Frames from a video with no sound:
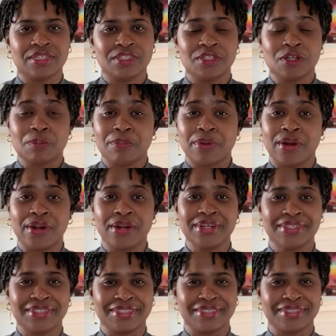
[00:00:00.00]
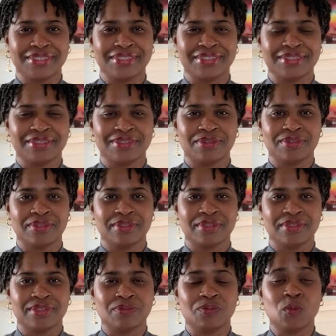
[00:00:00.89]
Your partner
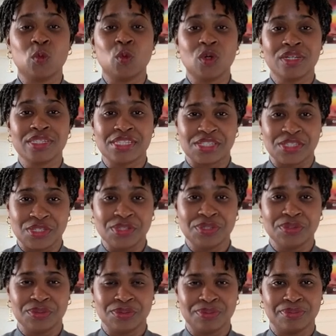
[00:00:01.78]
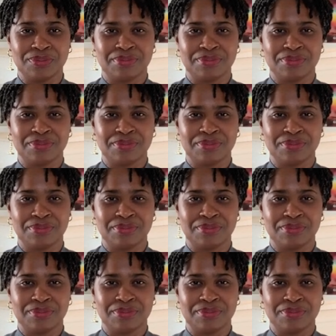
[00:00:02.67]
wants you,